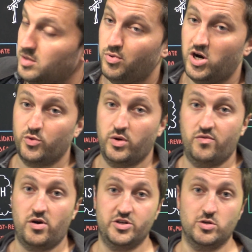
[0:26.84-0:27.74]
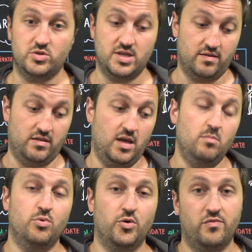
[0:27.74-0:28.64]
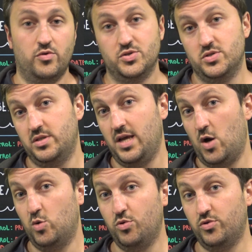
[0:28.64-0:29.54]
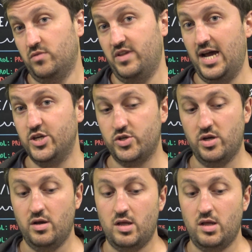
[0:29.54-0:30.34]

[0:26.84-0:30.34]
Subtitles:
is the part where Varnish looks at the input versus the output of the hash.